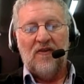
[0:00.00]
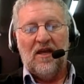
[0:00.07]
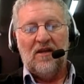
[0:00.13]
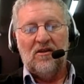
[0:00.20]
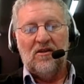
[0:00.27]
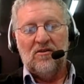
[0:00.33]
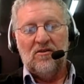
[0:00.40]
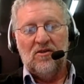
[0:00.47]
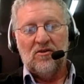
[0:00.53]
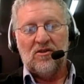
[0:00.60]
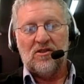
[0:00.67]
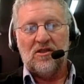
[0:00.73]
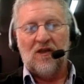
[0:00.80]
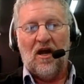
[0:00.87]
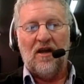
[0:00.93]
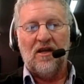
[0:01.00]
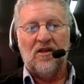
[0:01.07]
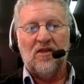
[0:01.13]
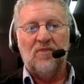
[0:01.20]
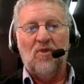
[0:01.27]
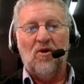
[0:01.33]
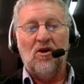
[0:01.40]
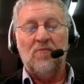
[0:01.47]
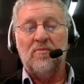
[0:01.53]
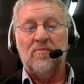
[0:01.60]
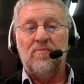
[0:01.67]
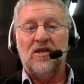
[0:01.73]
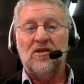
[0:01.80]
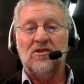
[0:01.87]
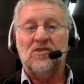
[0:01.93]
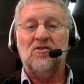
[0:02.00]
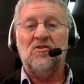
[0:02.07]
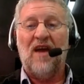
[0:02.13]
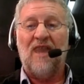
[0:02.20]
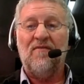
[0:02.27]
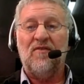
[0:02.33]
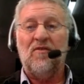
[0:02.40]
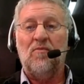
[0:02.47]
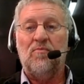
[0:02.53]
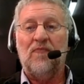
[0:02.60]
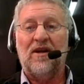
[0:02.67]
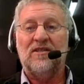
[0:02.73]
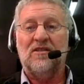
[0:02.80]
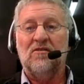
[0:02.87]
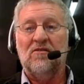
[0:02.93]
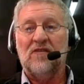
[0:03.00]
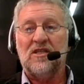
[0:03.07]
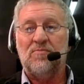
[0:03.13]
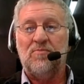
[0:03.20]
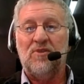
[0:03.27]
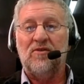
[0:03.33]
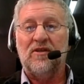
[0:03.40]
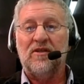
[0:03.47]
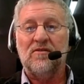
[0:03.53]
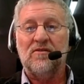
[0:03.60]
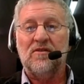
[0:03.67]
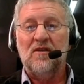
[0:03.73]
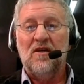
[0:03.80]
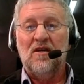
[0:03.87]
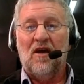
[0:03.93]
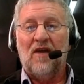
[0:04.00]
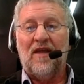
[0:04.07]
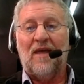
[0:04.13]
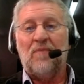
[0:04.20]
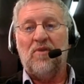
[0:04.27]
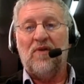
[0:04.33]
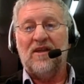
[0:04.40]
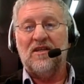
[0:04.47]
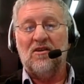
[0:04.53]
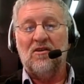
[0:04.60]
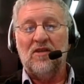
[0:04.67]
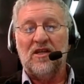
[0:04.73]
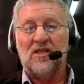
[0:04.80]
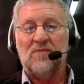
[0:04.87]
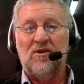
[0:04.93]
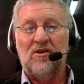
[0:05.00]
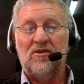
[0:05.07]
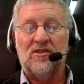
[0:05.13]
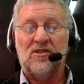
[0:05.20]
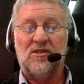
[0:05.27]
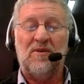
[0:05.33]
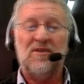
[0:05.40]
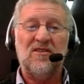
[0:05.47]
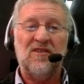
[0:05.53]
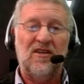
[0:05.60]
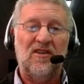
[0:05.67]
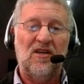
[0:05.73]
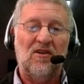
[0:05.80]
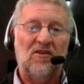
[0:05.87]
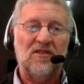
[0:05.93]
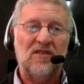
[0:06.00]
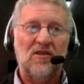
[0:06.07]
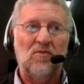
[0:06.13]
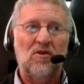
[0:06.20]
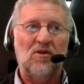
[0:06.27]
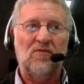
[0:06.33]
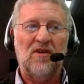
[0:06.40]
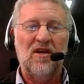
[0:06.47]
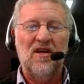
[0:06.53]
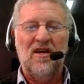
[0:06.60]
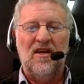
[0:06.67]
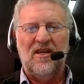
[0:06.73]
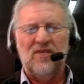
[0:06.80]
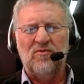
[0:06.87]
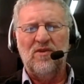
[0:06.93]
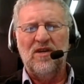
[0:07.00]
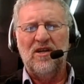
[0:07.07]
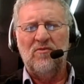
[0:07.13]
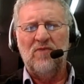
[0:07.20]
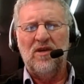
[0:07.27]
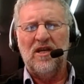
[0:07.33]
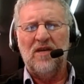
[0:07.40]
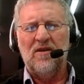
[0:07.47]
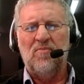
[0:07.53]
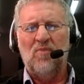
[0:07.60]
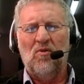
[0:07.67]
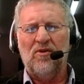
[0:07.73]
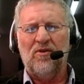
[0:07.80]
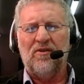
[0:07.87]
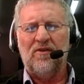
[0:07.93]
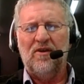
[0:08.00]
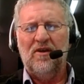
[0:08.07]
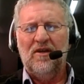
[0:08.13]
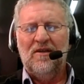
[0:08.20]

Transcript: then you're starting at the bottom because you have no practical experience. And that practical experience, especially in the IT world, is really, really important.